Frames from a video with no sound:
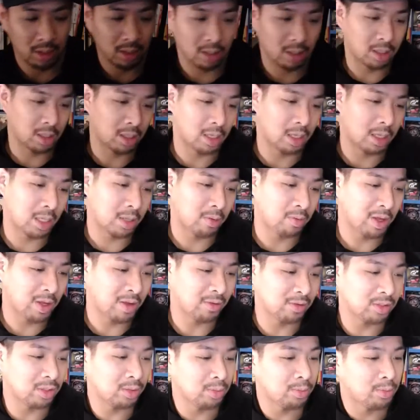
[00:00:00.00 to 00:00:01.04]
And then we
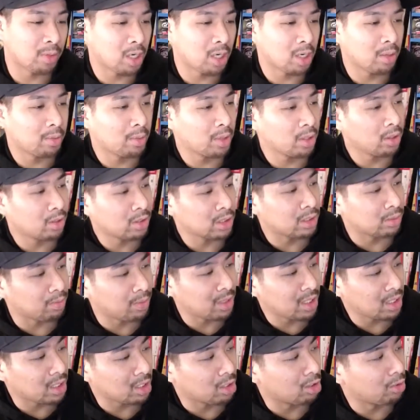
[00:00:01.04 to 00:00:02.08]
have Super Mario Bros.
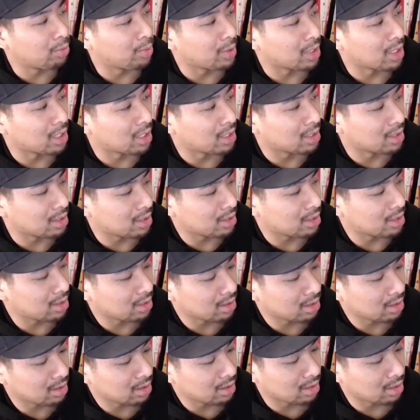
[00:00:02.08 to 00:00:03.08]
Meet the Koopa Kids.